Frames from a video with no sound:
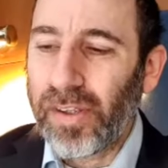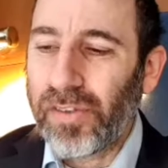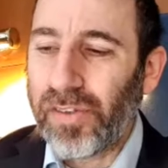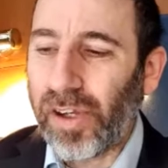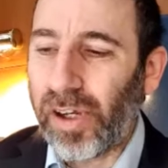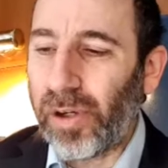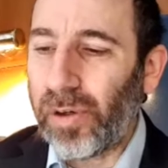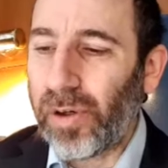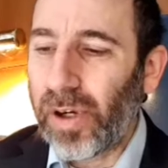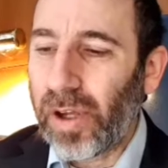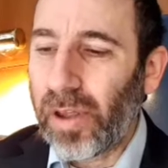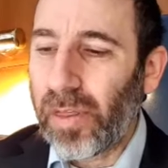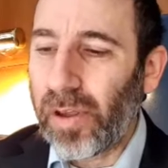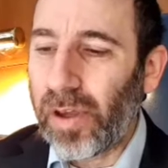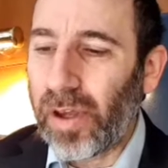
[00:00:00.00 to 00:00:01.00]
So
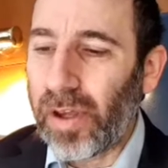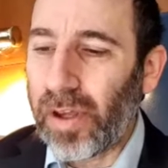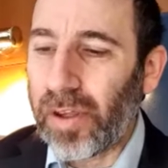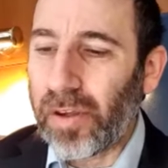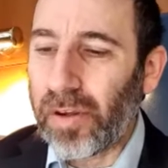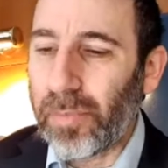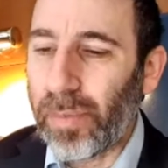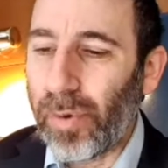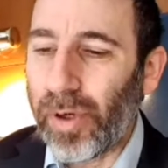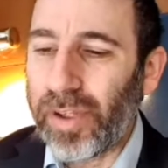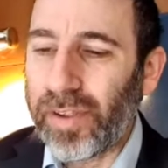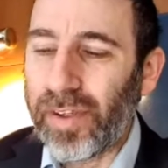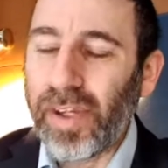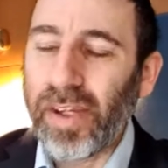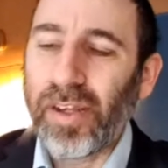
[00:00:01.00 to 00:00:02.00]
the
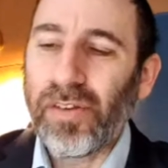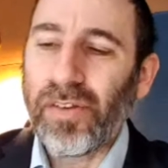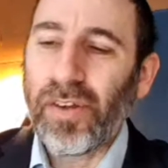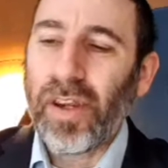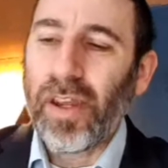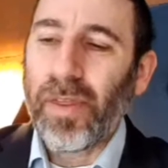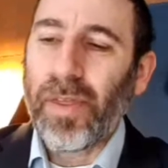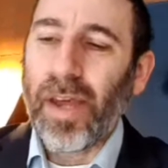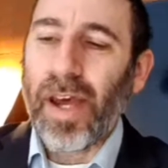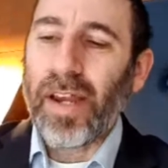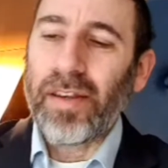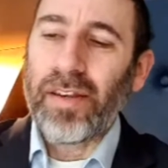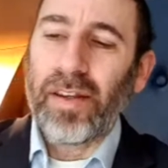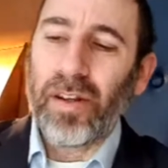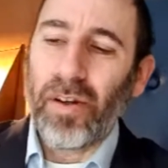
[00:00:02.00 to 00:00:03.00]
point is
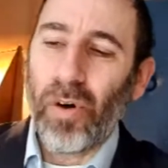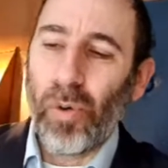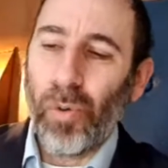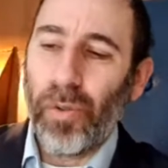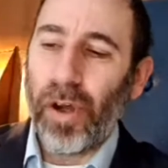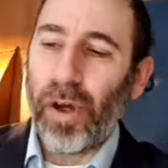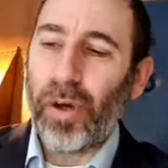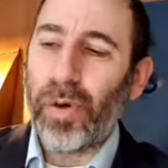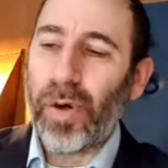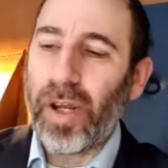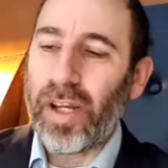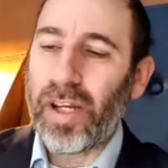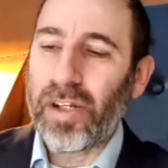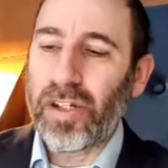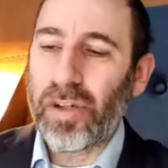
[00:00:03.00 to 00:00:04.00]
that although
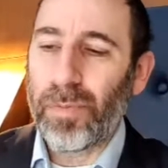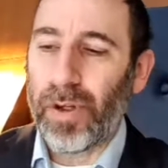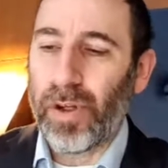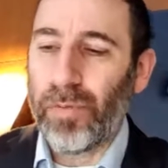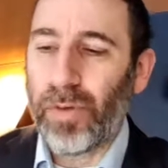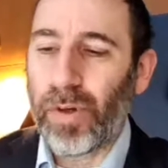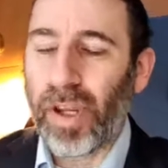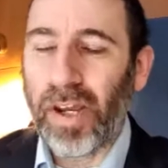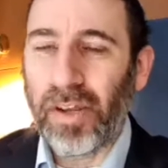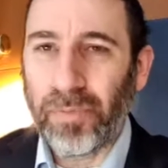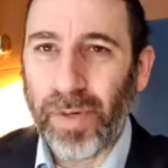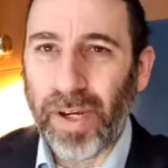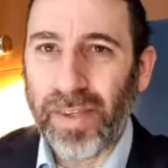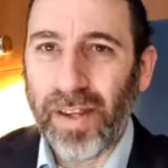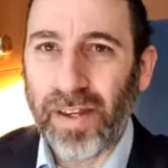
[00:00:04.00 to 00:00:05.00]
Elisha ben Avuya has
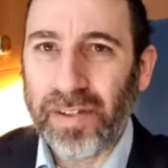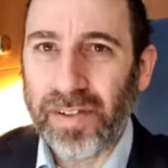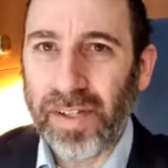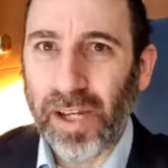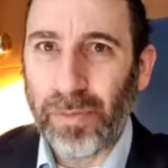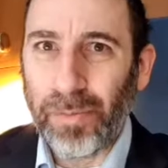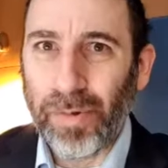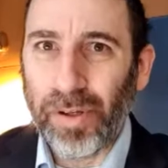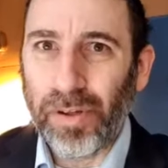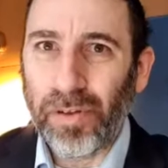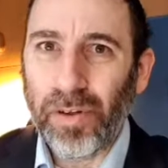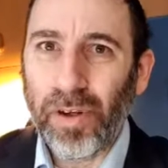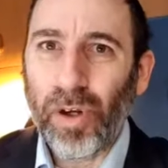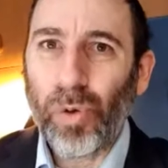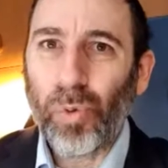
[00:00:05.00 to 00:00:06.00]
made that statement,
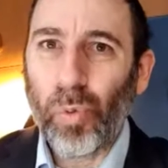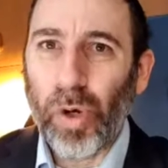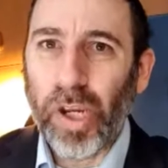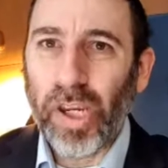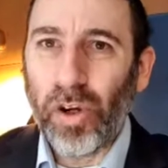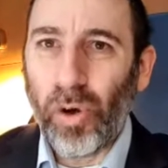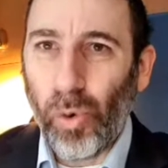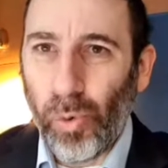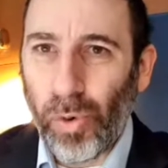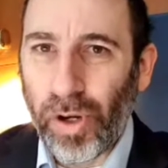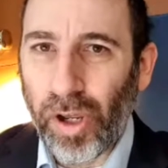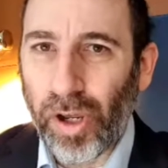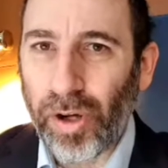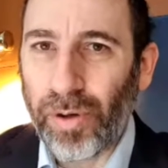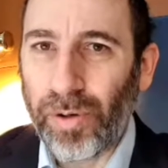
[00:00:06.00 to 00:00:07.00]
we all
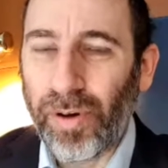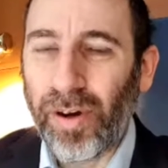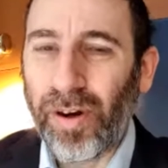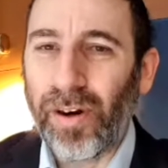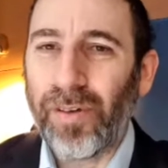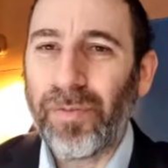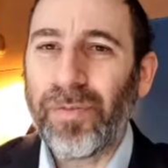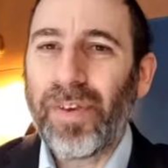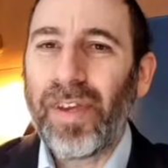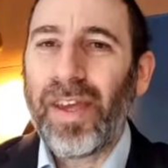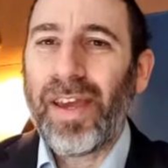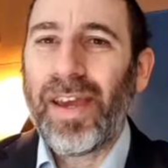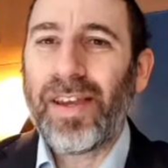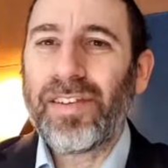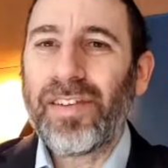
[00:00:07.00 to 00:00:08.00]
know of
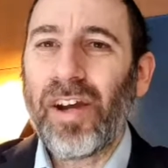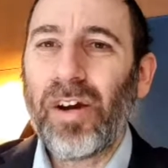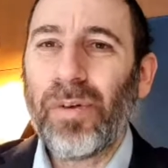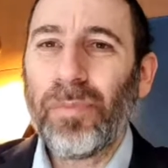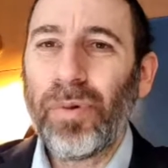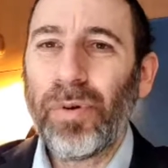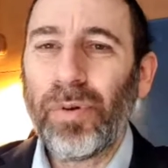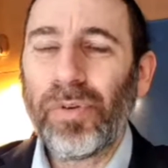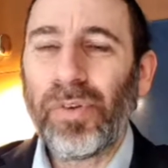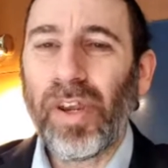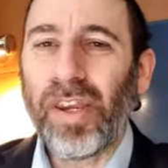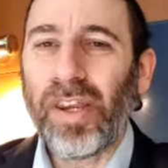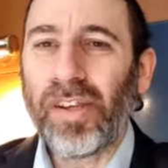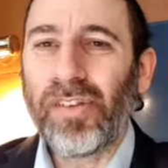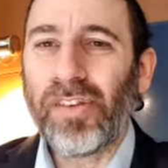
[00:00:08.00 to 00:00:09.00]
examples
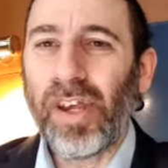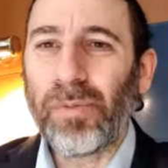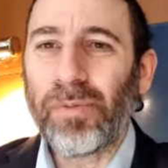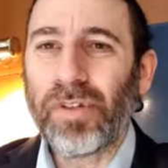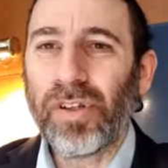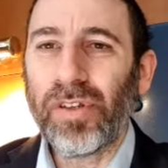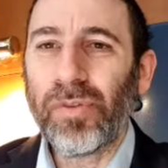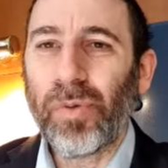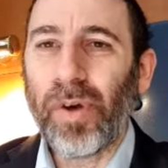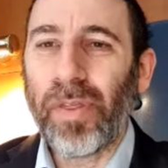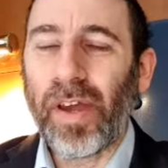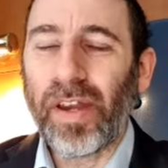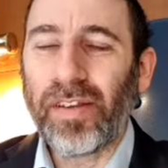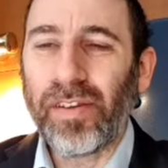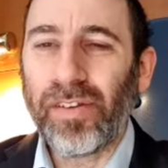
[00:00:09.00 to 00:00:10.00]
and exceptions where
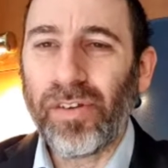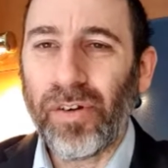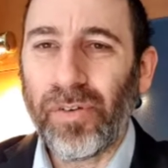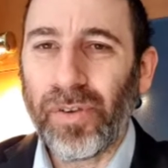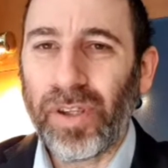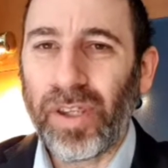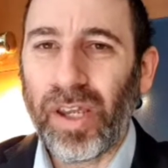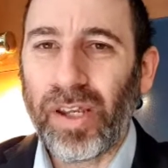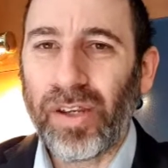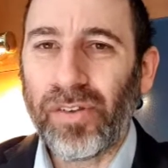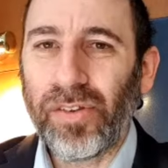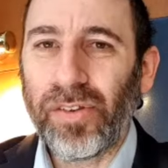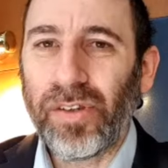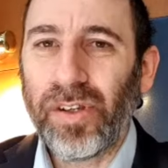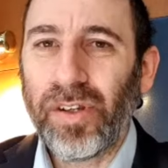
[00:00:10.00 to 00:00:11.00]
that is not the
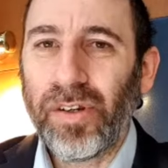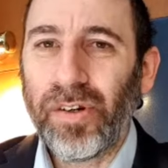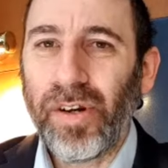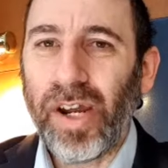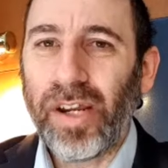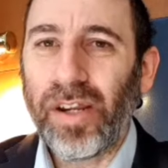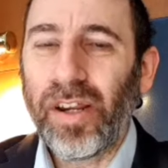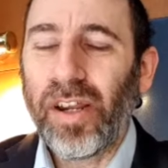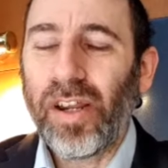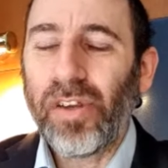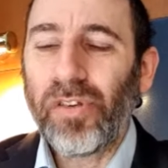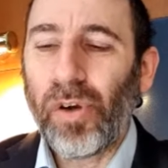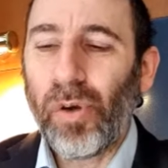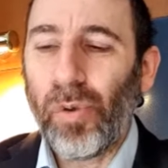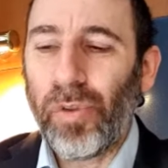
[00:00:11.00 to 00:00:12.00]
case, right?
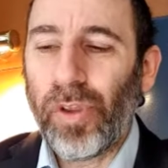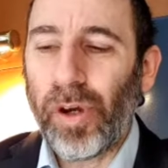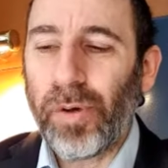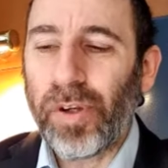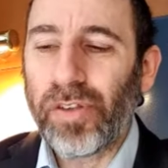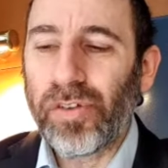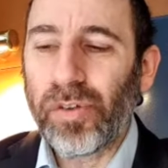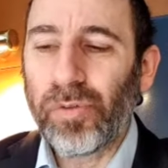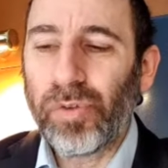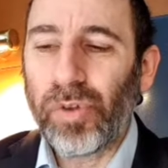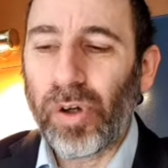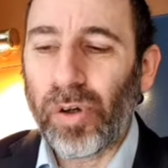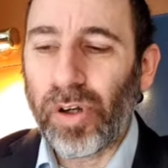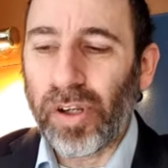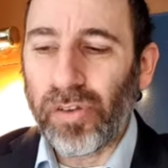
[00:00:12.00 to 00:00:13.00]
So although it's a
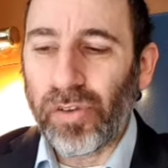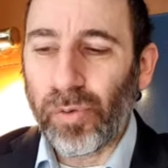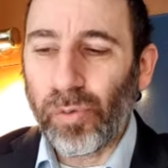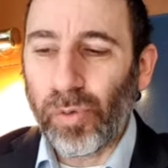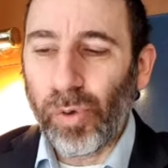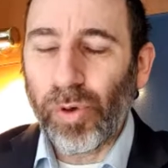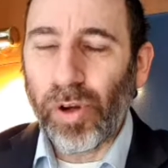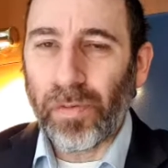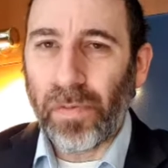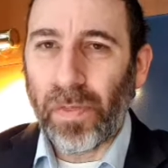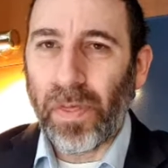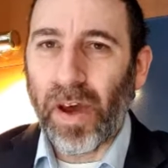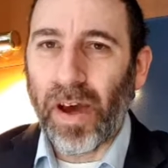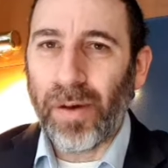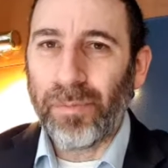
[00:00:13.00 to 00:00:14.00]
rule of
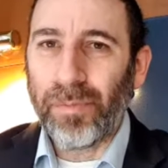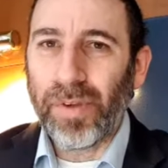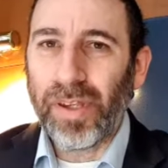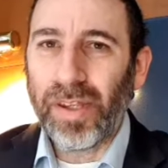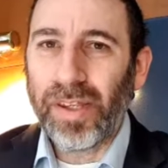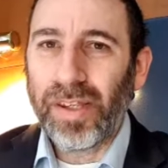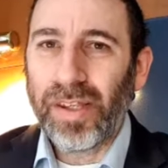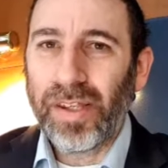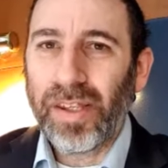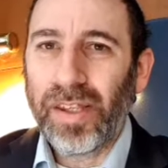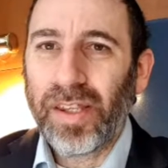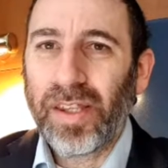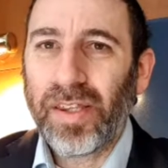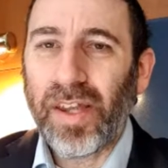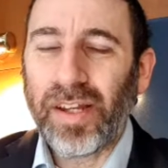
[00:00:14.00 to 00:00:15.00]
thumb
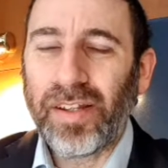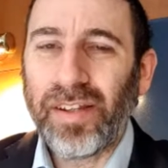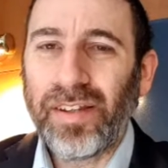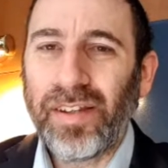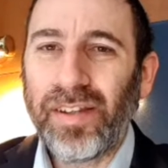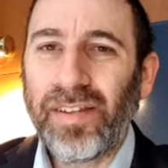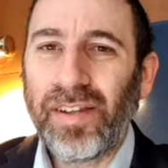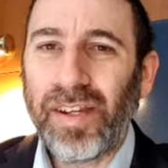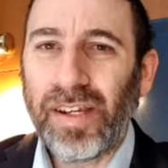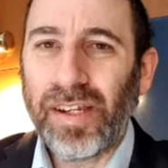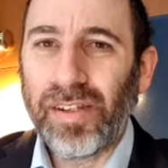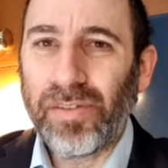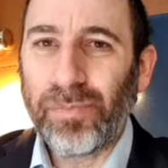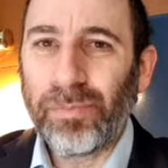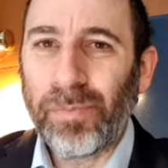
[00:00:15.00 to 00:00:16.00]
that it
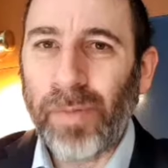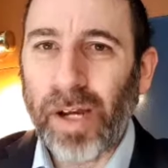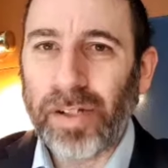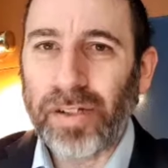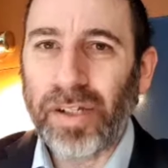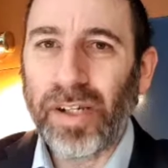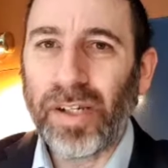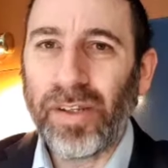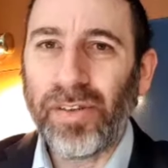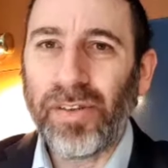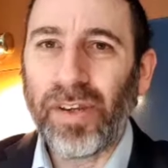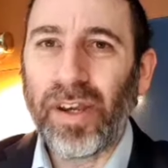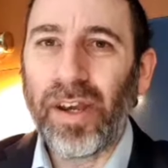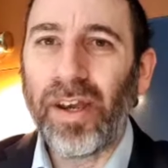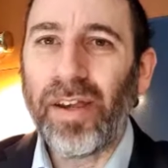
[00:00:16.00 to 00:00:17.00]
is much
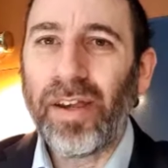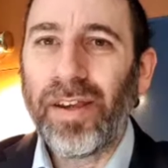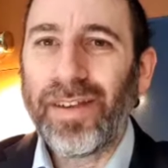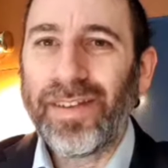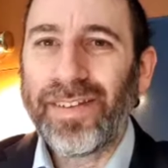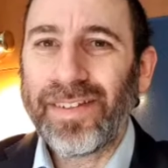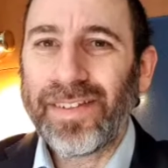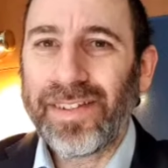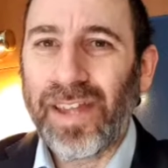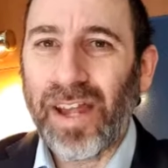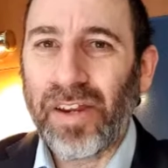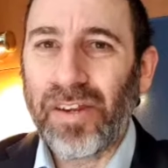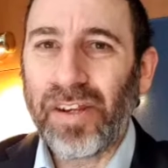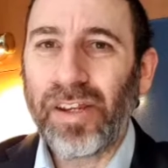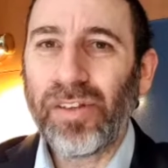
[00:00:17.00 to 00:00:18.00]
easier to
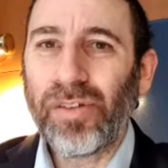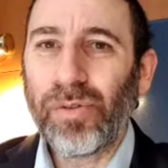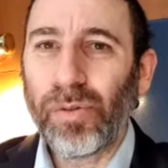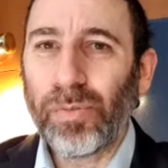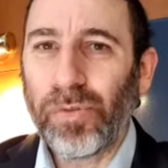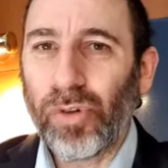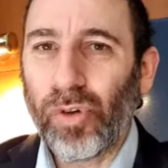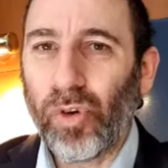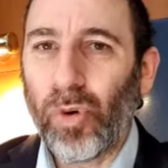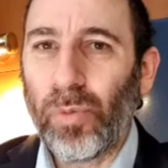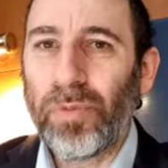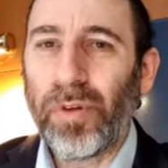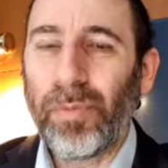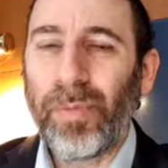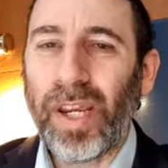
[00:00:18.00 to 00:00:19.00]
study, to
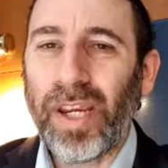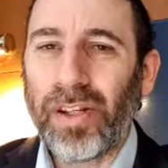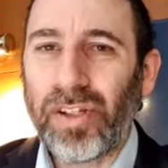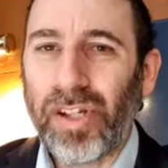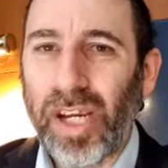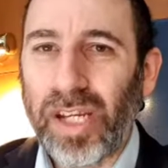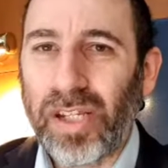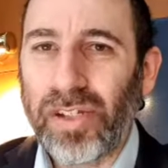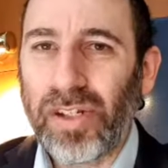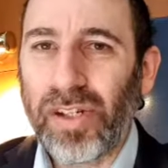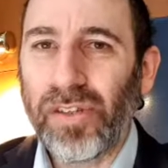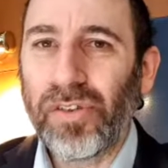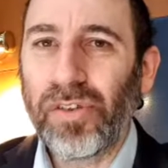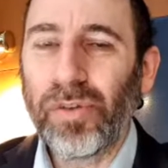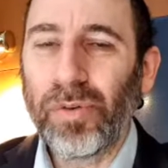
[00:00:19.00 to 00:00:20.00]
absorb, to make
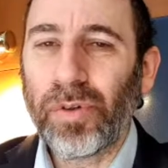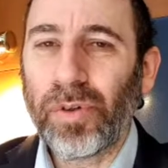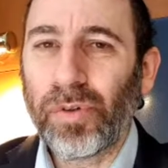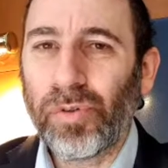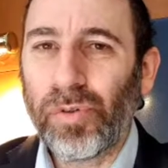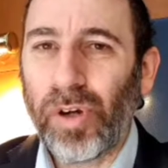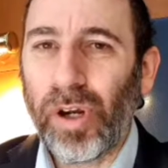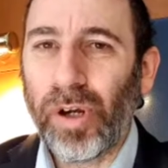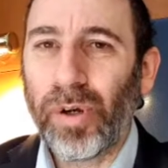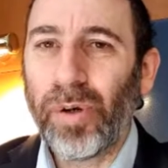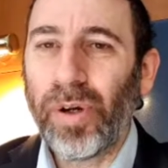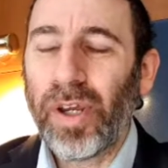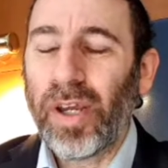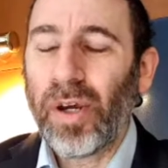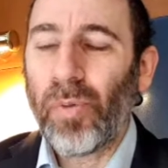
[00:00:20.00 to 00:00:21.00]
changes, to grow
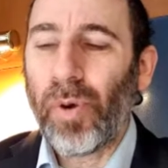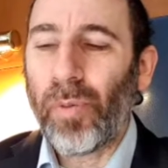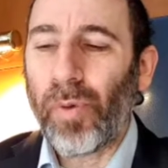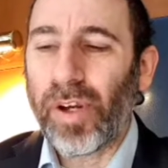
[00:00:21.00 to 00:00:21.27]
when